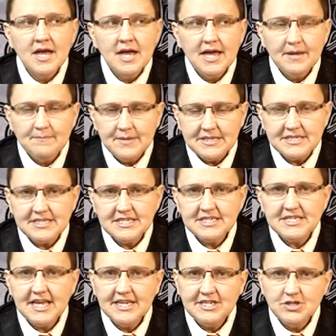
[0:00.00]
in
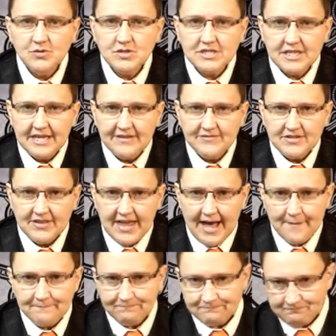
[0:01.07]
business and you a slave to
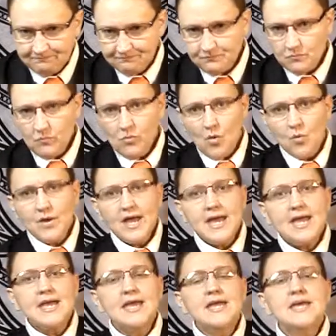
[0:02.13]
that.
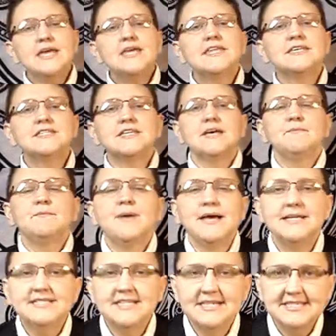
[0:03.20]
Okay, it is a
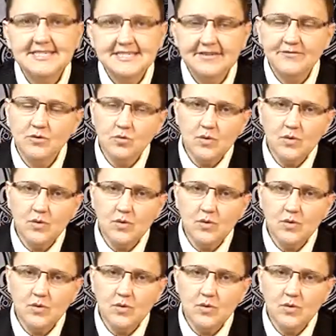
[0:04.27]
basic civil